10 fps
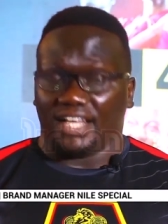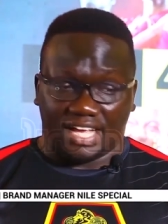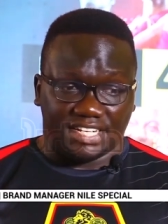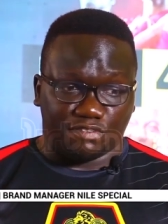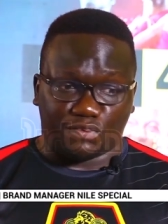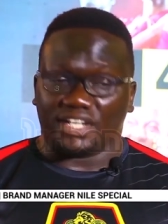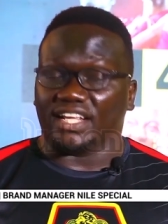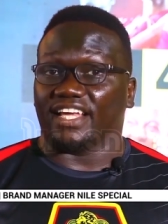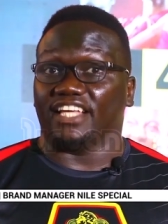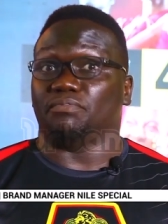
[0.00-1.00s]
uh,
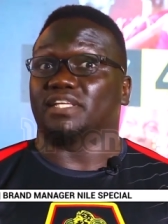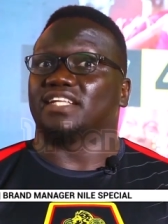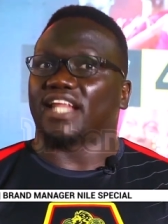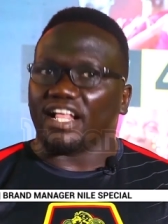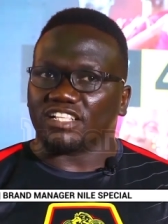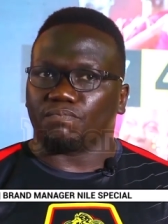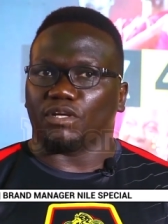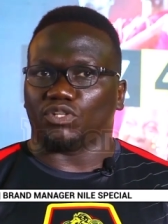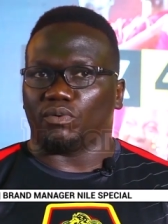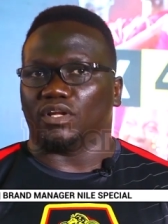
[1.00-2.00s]
different engagements. Nile
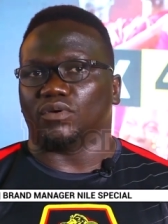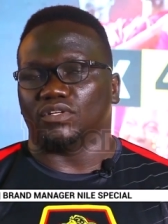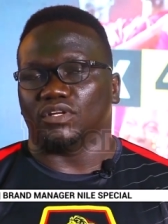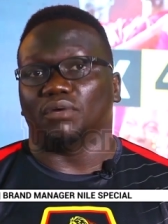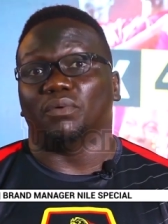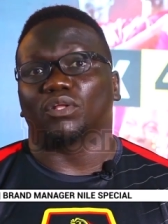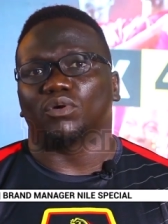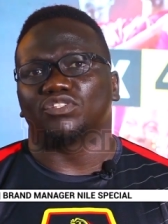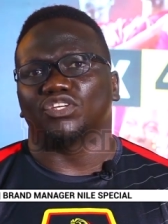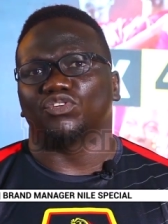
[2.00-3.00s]
Special will, con will
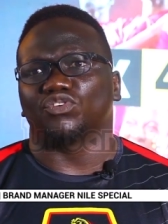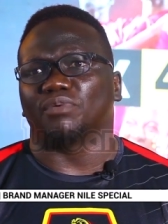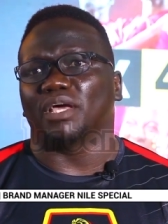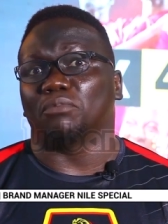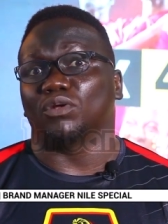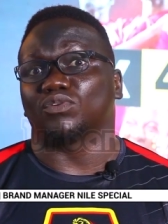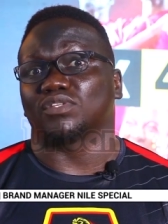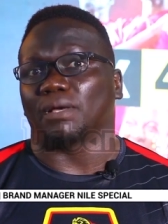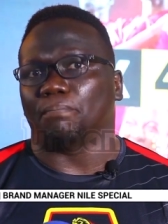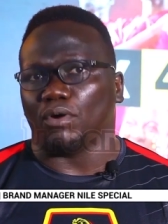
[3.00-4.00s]
continue to be able
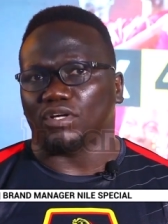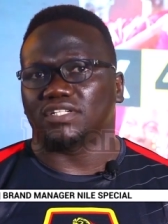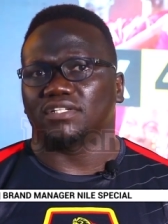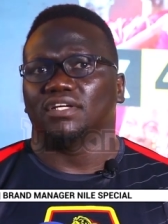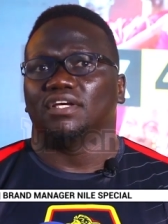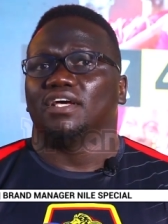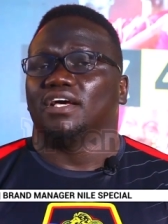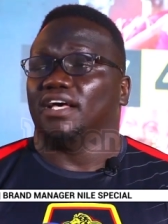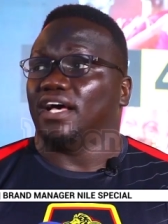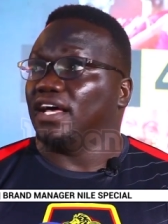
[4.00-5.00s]
to support
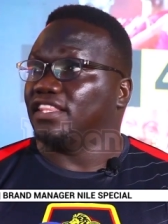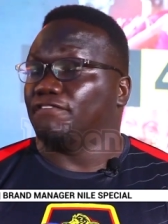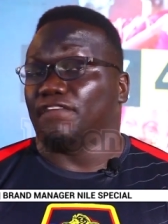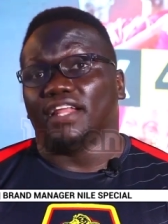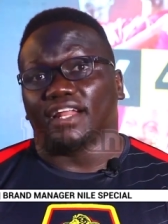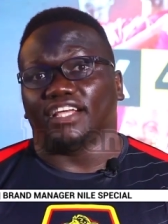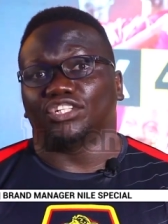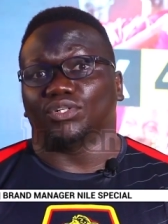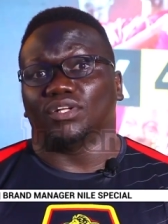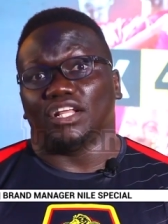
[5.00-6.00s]
uh, the
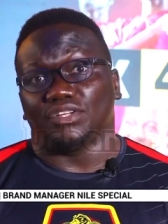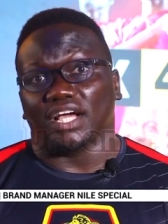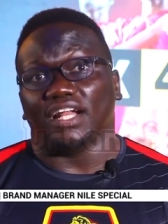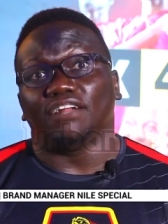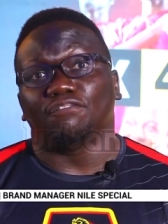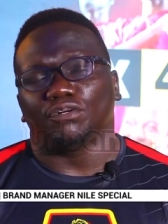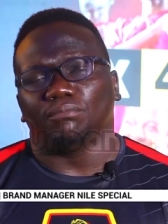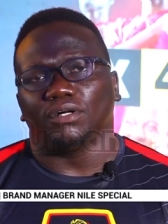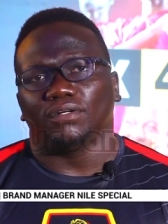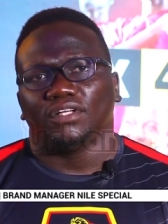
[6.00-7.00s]
federation and Ugandan
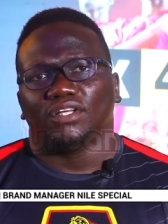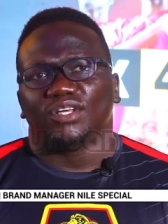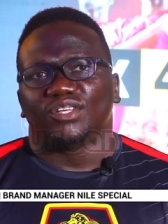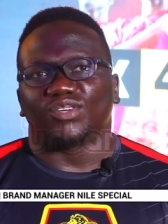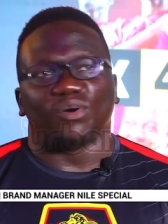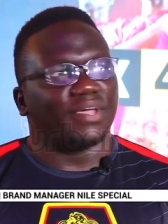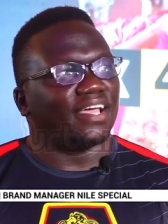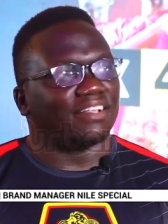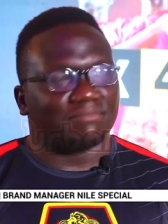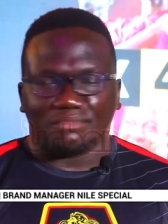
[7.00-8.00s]
football. So
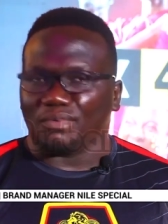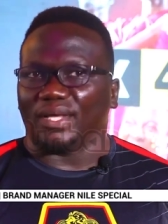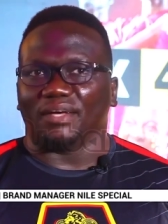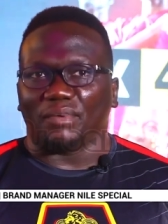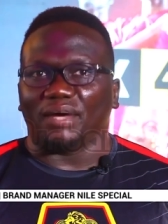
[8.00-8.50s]
we are, we, are,